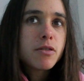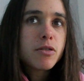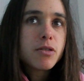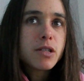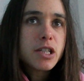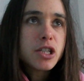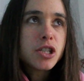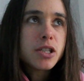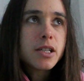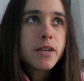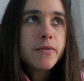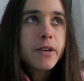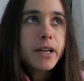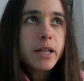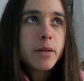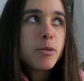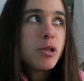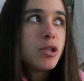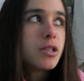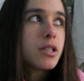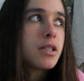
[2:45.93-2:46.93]
conditions that affect
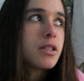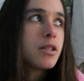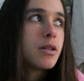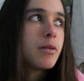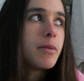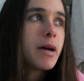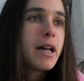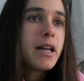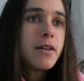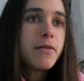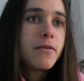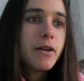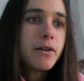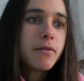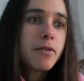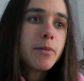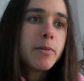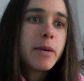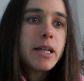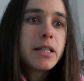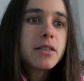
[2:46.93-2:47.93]
the immune system,
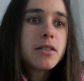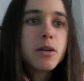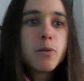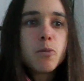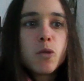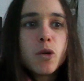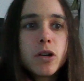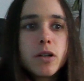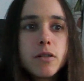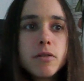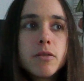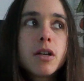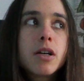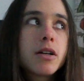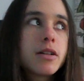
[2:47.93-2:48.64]
anything that makes someone,